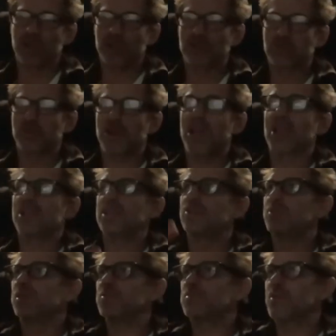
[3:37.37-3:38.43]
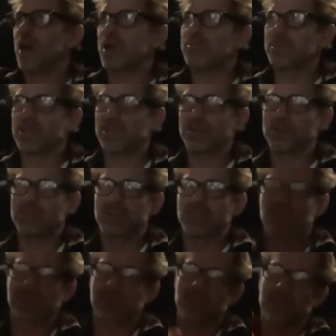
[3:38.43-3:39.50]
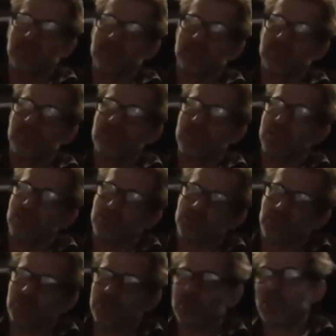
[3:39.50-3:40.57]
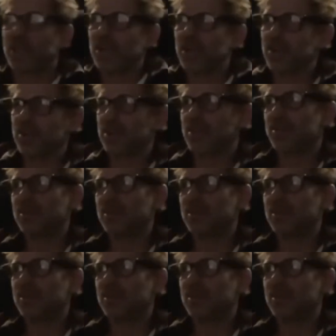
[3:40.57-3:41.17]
of the way and then we'd mime that there was like a, you know, someone there. And